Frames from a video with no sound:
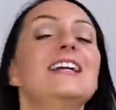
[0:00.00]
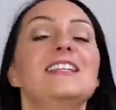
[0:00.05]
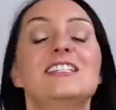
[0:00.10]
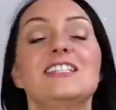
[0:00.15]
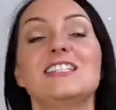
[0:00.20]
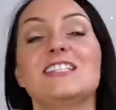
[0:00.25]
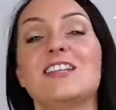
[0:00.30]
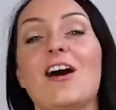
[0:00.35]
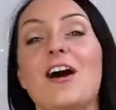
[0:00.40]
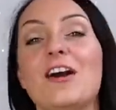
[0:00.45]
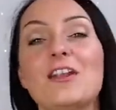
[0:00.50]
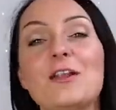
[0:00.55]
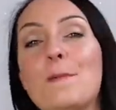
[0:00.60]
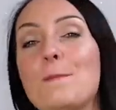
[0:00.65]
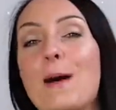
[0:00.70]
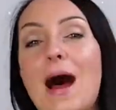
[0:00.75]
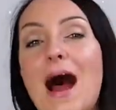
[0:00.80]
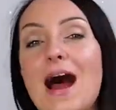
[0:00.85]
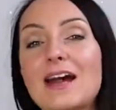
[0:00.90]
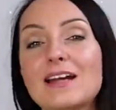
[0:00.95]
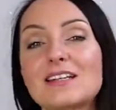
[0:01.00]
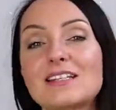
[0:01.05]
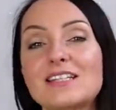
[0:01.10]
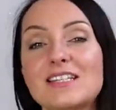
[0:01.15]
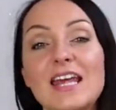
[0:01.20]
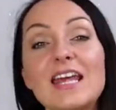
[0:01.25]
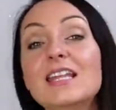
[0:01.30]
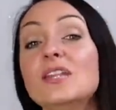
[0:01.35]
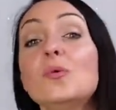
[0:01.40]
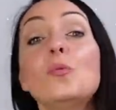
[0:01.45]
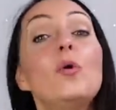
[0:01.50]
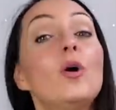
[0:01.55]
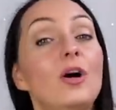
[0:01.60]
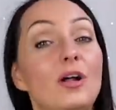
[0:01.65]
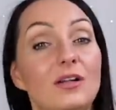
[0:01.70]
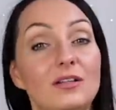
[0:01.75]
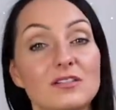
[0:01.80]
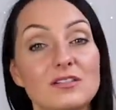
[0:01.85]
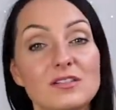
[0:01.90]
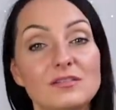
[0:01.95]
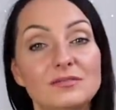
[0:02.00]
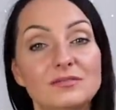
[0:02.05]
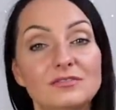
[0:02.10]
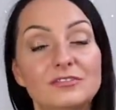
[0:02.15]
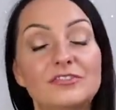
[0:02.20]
designer bags in the world